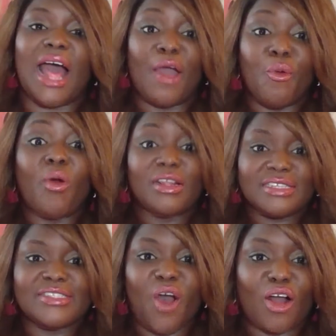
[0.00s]
I wanted to
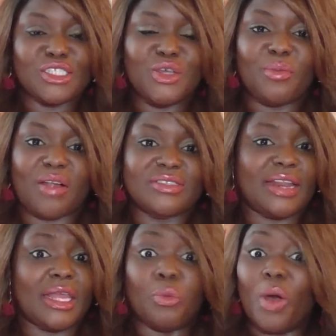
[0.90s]
talk to you about
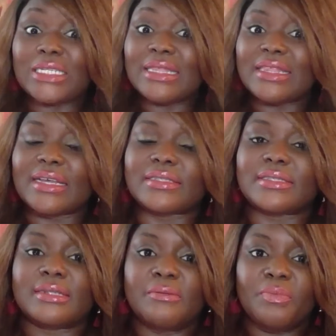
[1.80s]
today. It wasn't this.